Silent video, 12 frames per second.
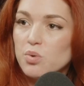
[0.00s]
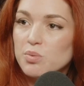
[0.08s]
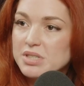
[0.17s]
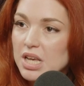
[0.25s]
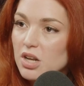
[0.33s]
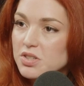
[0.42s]
What was
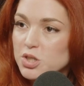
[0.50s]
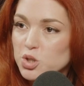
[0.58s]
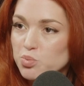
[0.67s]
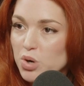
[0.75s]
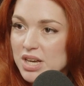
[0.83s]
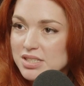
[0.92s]
that audition
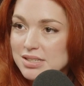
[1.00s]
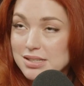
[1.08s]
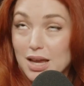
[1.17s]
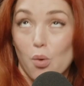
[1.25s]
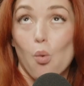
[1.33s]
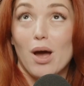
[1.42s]
process
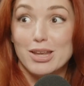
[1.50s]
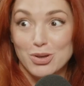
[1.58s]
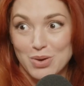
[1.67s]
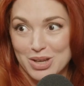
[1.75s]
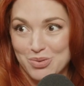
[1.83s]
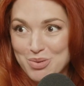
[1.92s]
like? What you
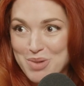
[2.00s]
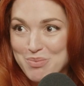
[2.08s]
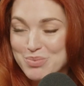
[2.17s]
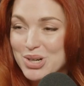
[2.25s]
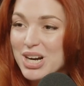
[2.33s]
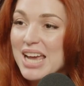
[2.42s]
can
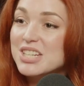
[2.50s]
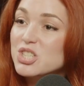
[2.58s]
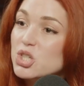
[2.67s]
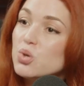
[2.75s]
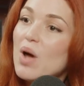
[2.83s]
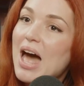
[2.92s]
remember? And
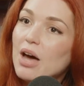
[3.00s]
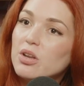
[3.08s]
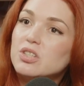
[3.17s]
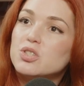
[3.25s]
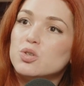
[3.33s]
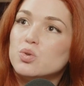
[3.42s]
2, how
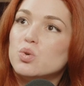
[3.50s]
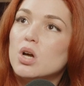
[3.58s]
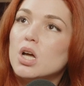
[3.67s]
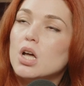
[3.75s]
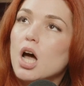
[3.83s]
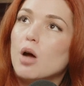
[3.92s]
did you
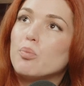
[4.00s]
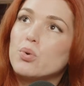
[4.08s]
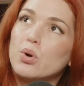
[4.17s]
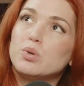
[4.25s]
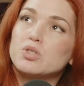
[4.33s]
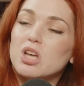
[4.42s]

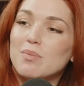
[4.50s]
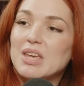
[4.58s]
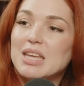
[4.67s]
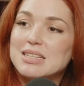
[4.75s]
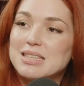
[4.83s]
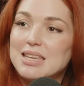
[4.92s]
approach coming
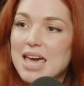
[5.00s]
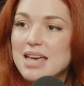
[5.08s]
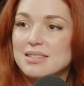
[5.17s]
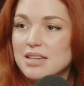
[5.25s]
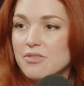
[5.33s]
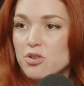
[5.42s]
in as a
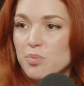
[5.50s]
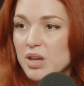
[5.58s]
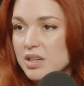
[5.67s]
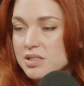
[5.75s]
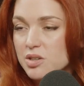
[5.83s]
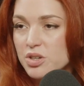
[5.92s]
guest after being
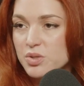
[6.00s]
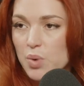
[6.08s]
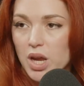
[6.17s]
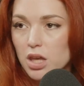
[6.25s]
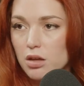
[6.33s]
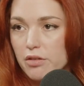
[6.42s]
a series
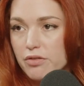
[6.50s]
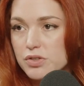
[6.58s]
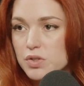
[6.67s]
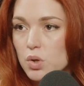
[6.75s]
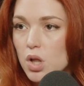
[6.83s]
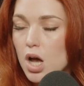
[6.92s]
regular for
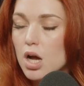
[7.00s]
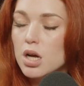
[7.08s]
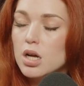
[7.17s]
so long?